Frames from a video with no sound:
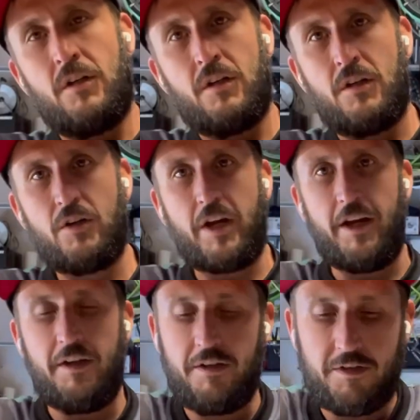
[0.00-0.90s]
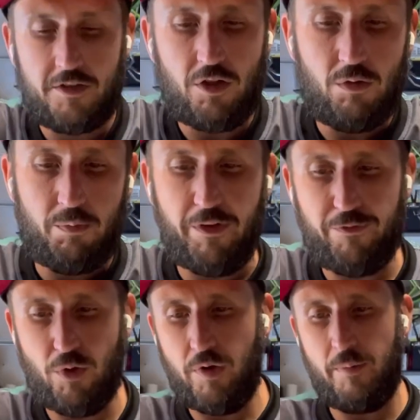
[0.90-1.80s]
Okay, so
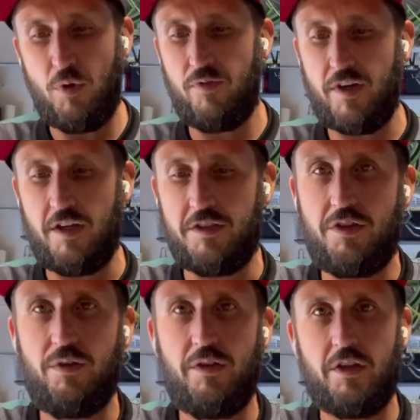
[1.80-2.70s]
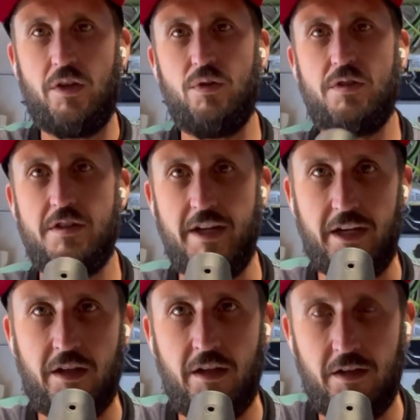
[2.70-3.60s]
before we move on to the
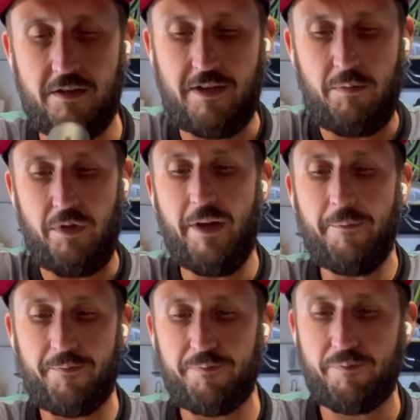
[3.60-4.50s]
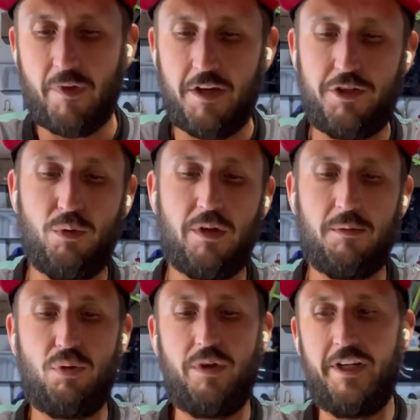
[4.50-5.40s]
gooseneck assembly, I do want
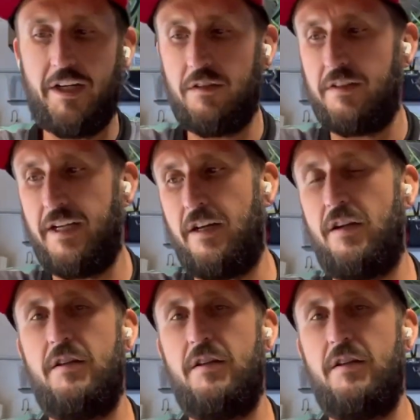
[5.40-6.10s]
to point out that